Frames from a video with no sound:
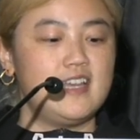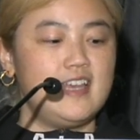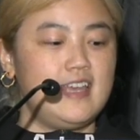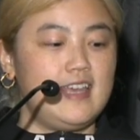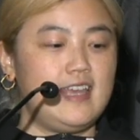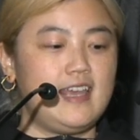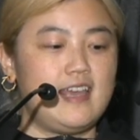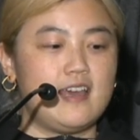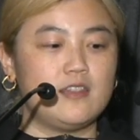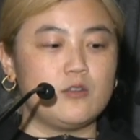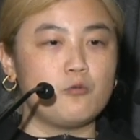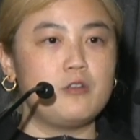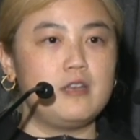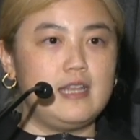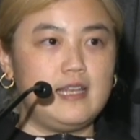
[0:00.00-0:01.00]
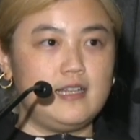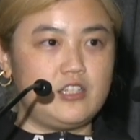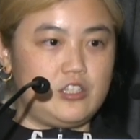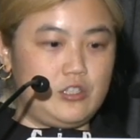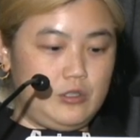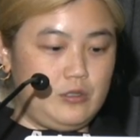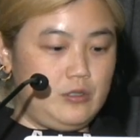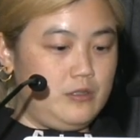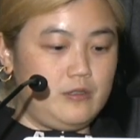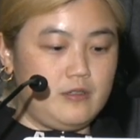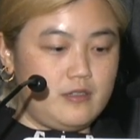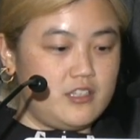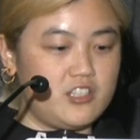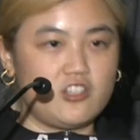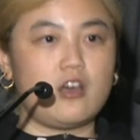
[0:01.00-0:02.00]
and we need to
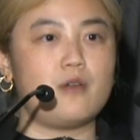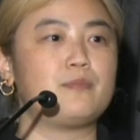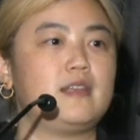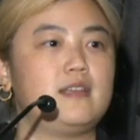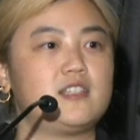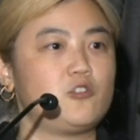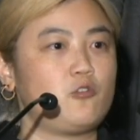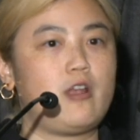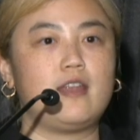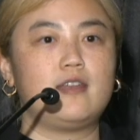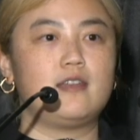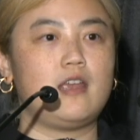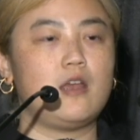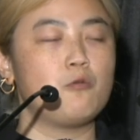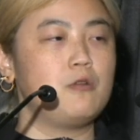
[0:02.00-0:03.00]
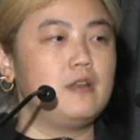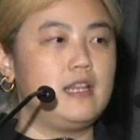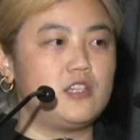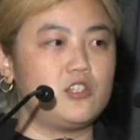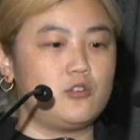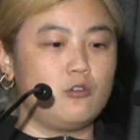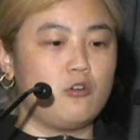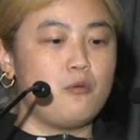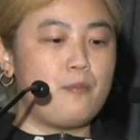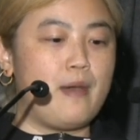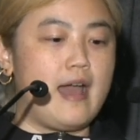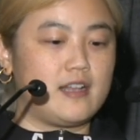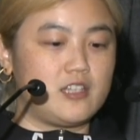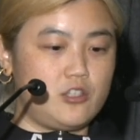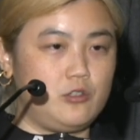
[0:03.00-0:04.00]
stop this trend, and we need to go
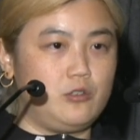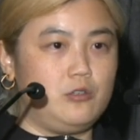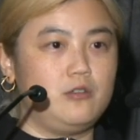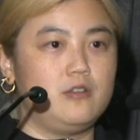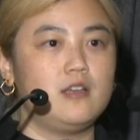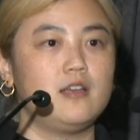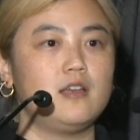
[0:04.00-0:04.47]
back to